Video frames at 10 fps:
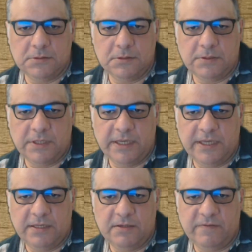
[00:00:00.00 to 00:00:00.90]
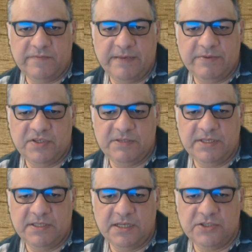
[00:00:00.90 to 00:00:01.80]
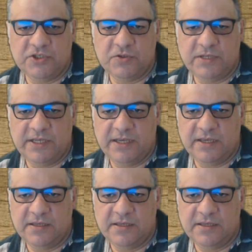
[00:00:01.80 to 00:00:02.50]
Okay, a lot of damage has been done, surely, here.